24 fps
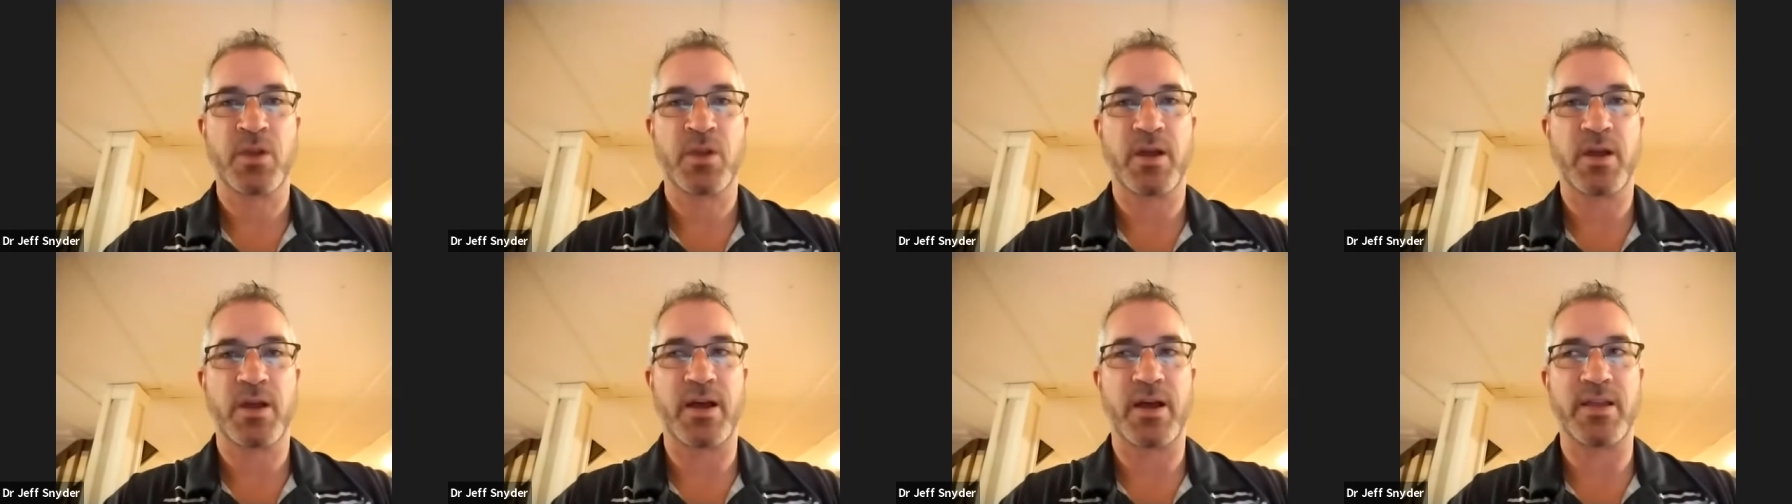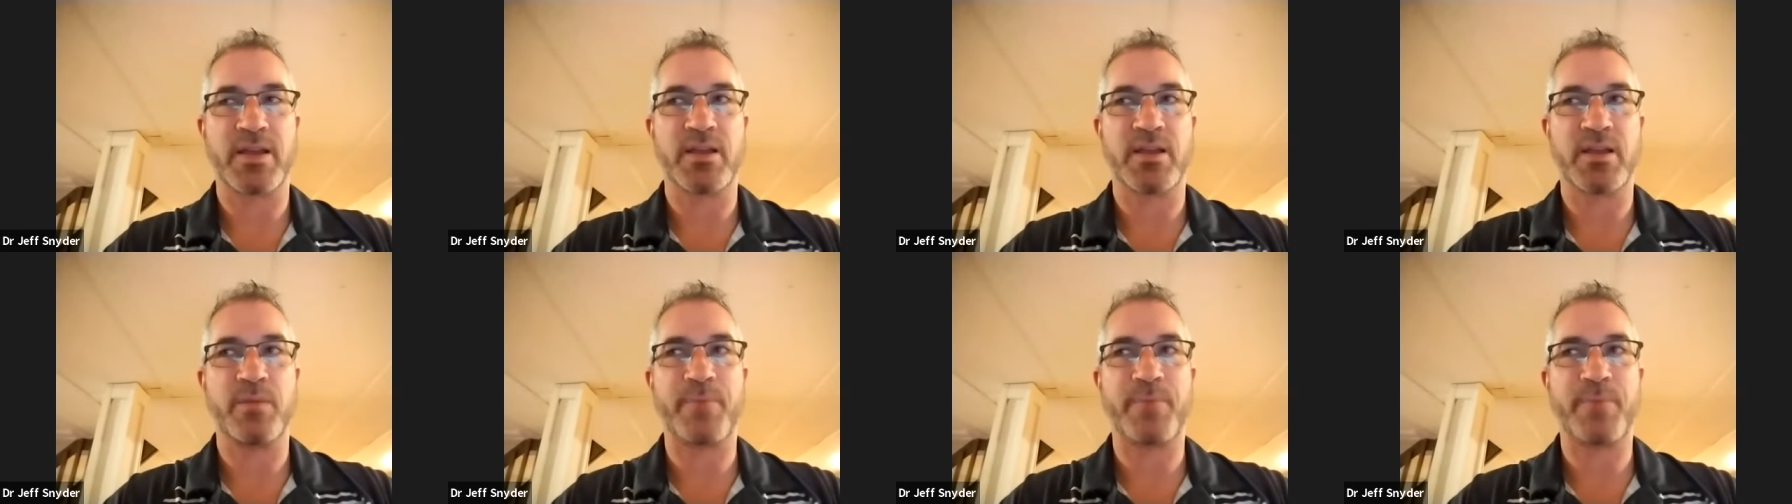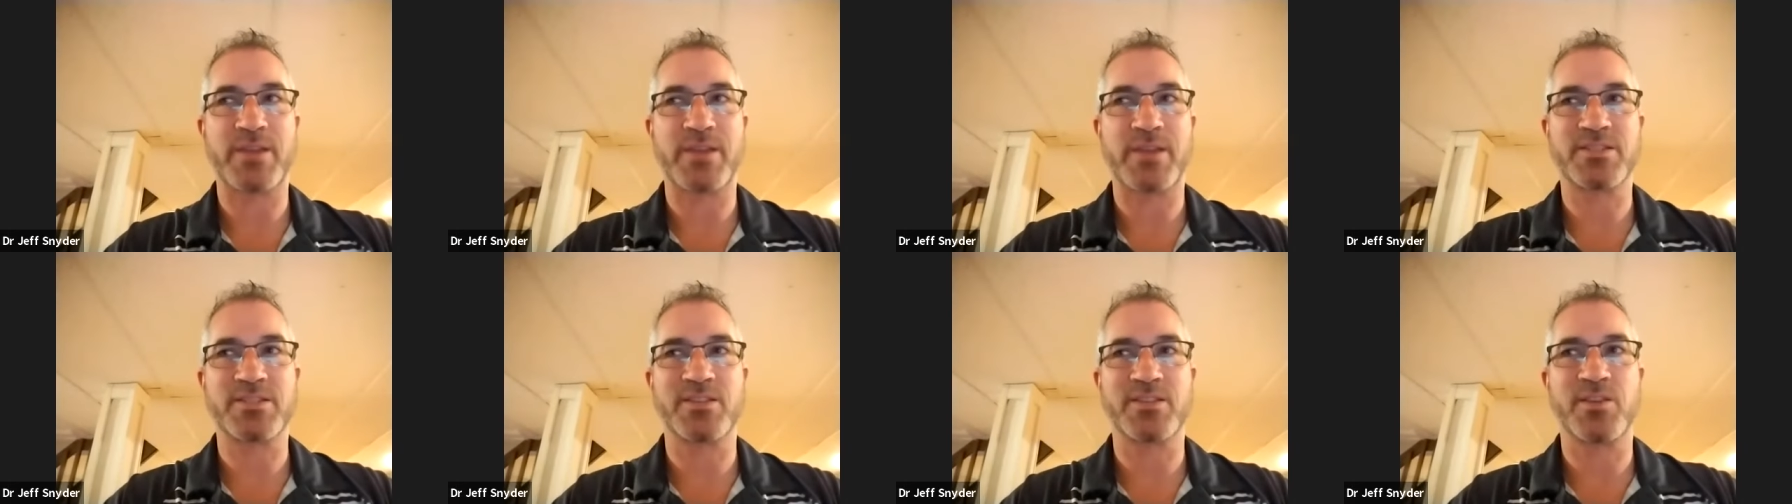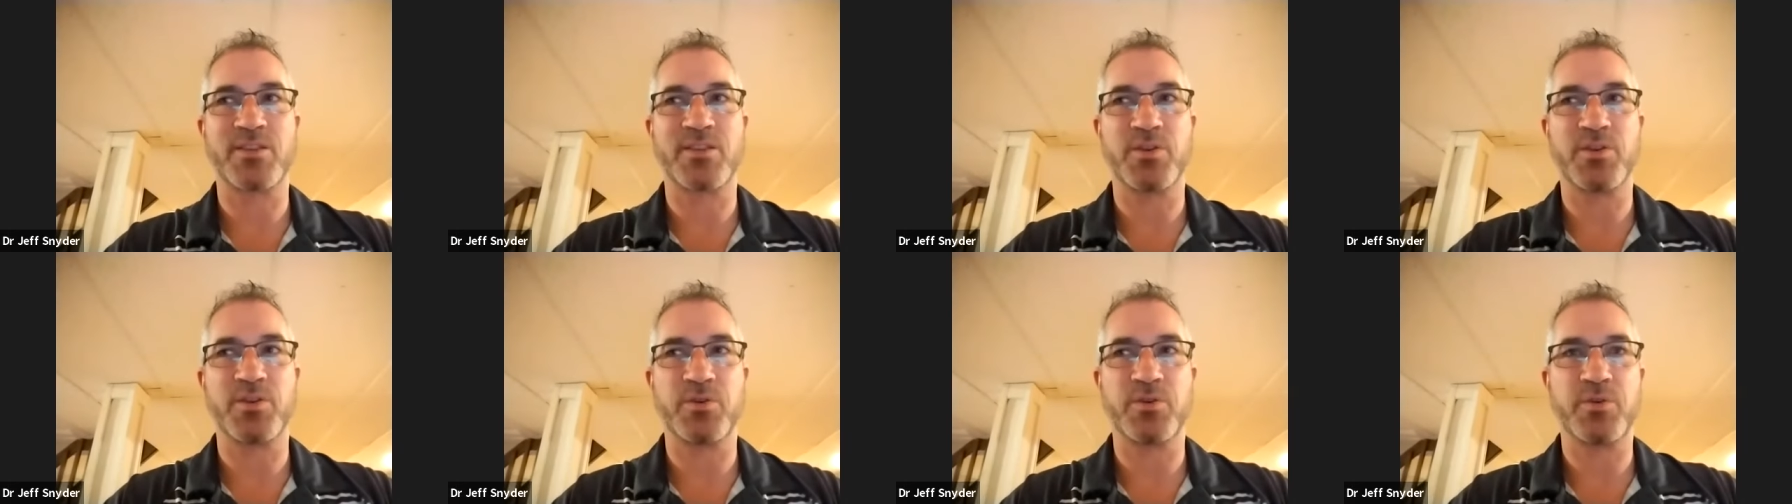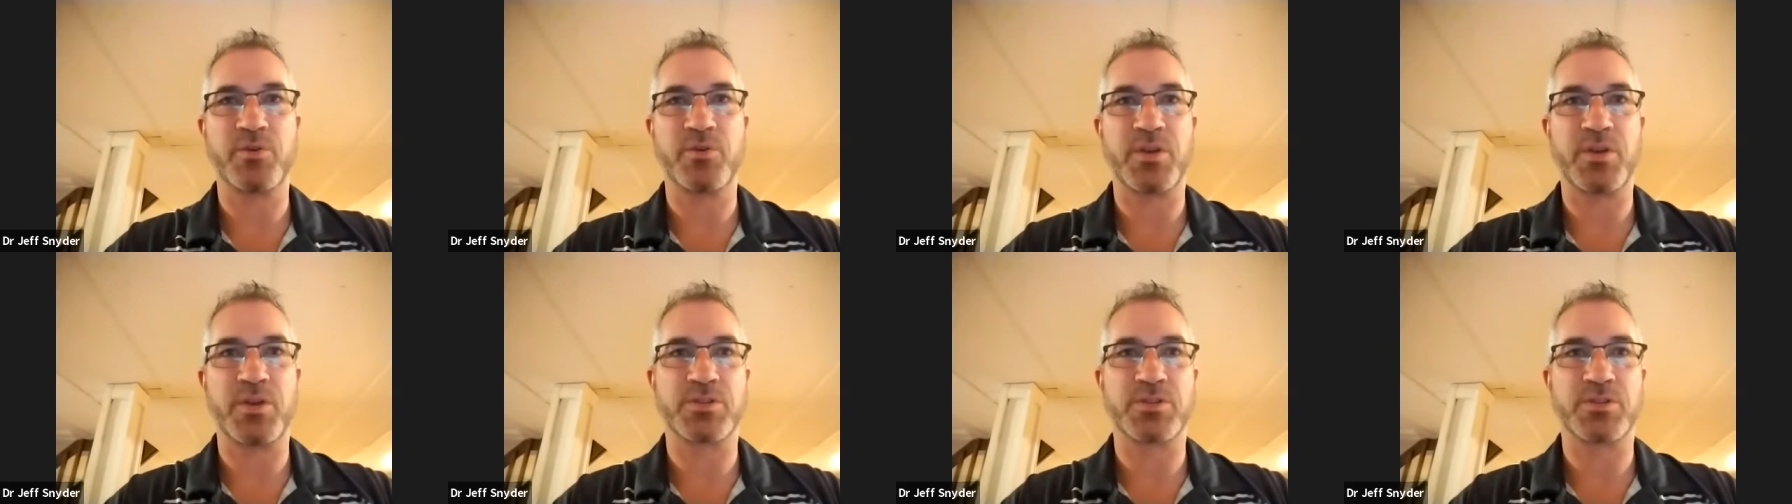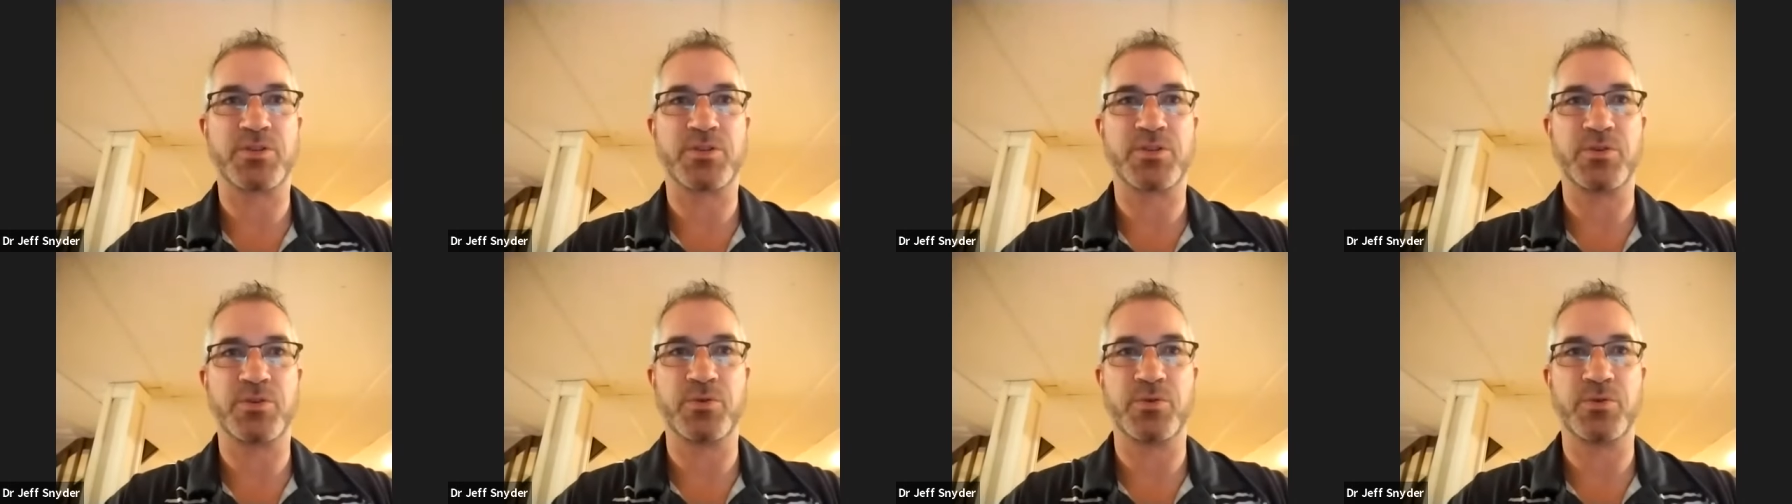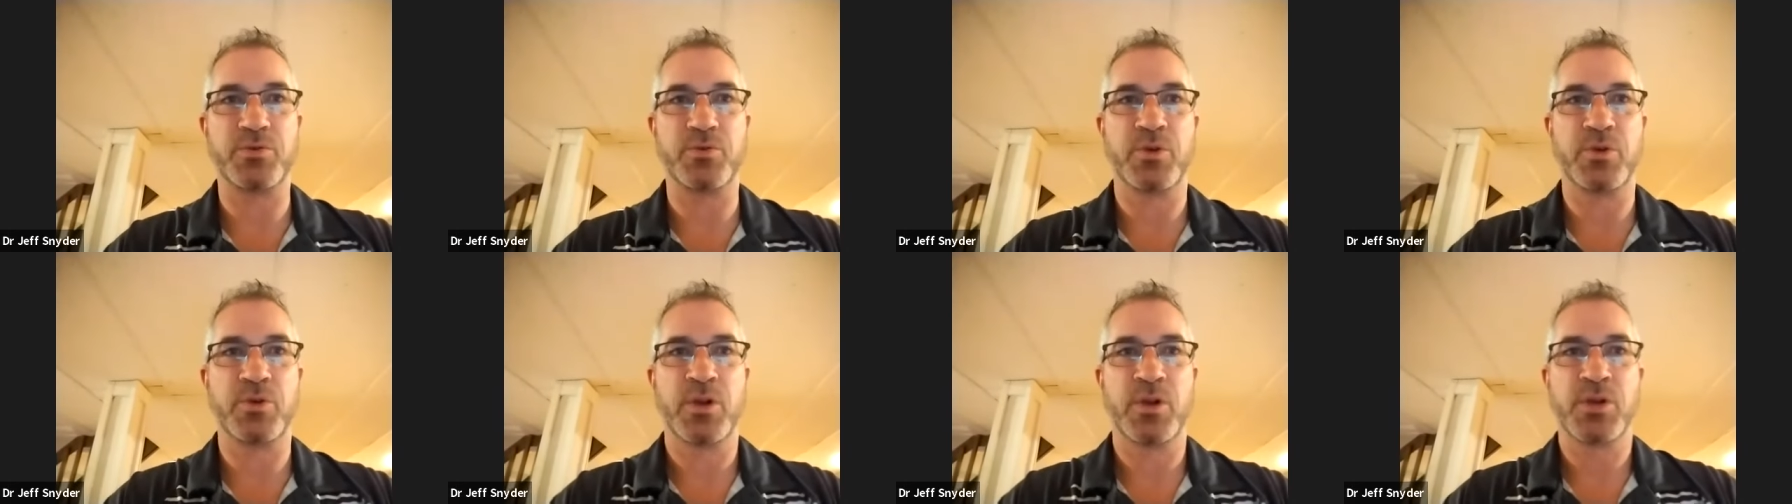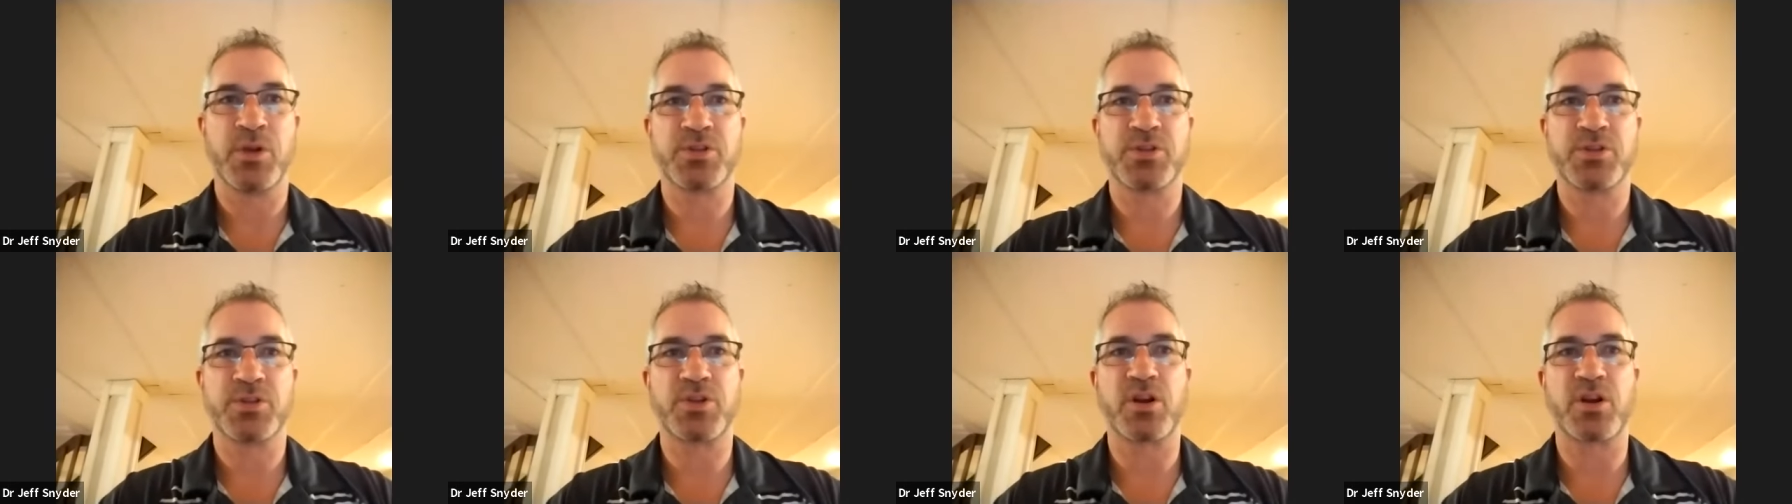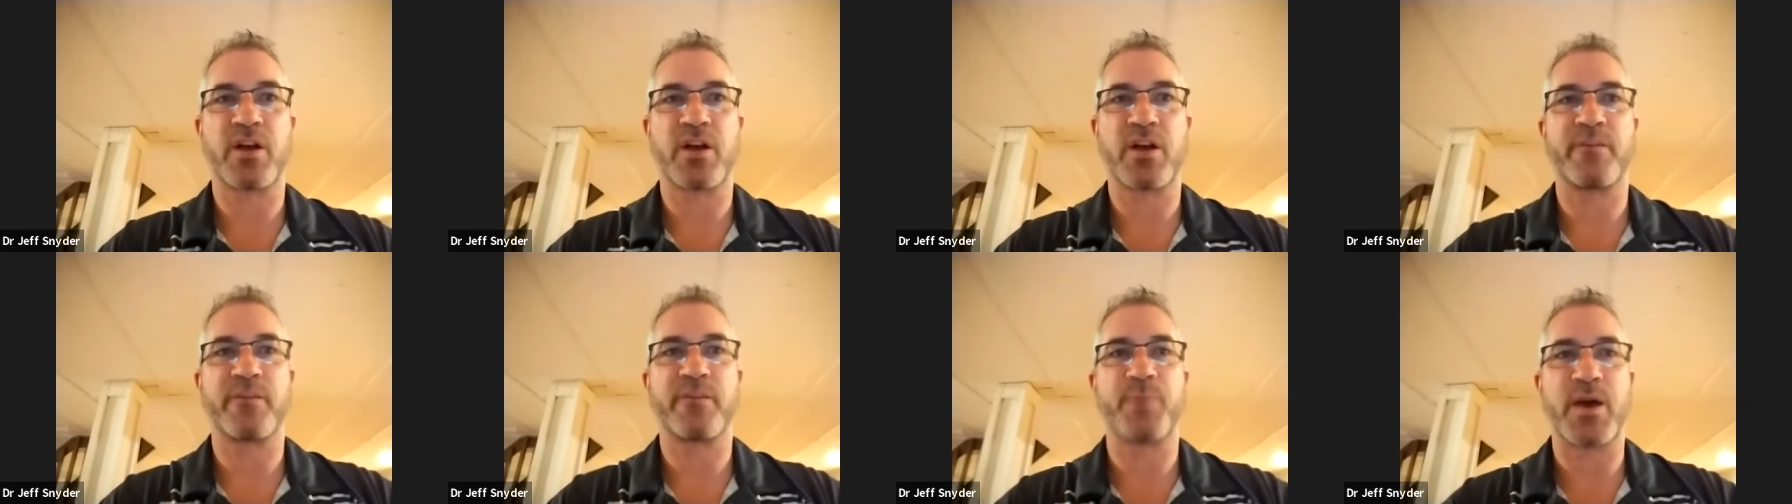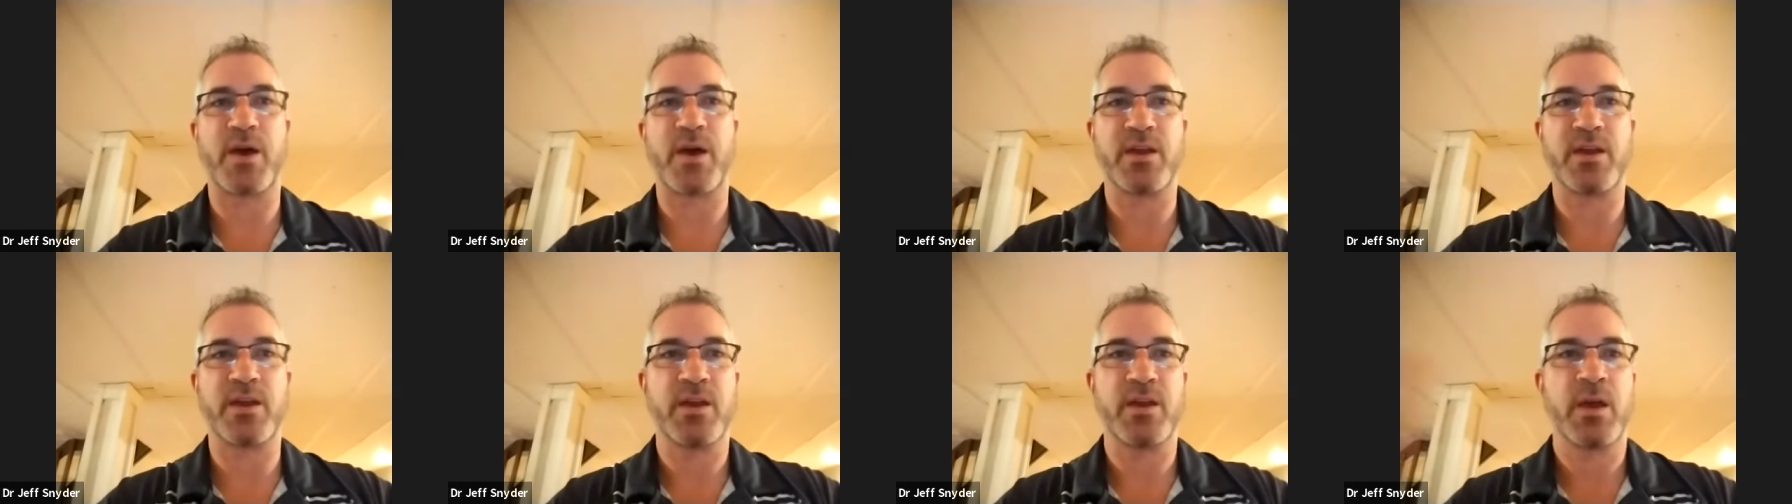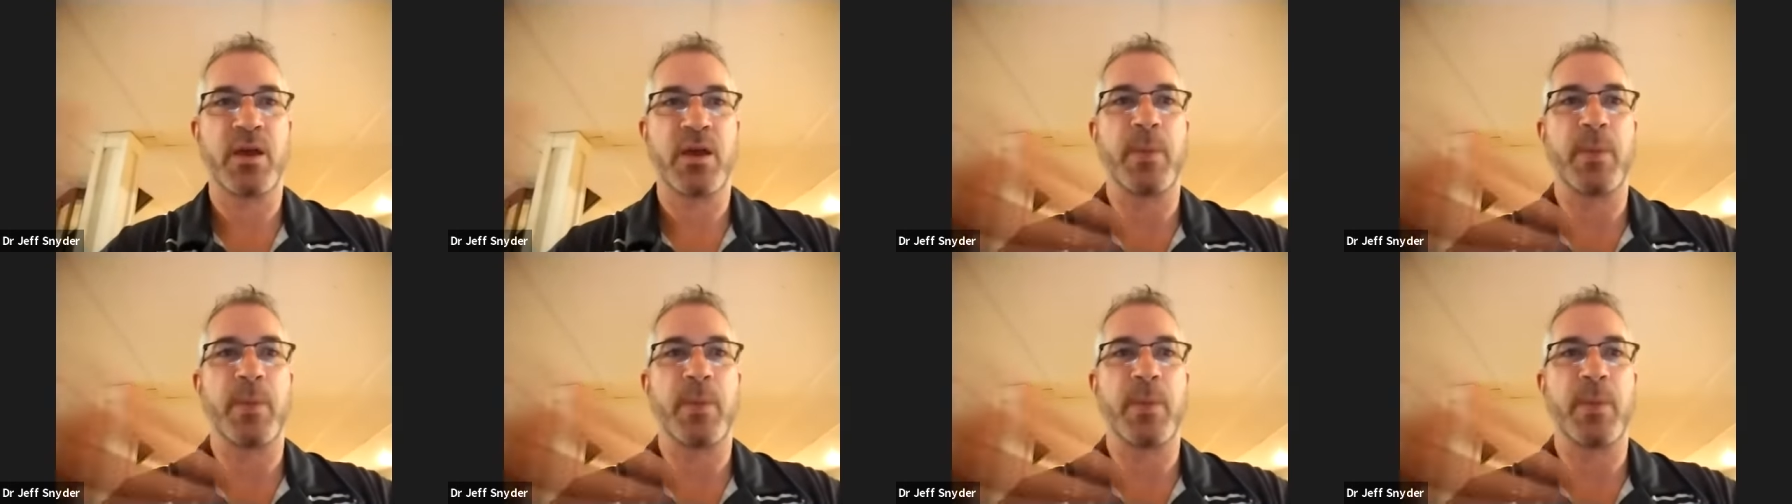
Uh, best thing to do is to start off by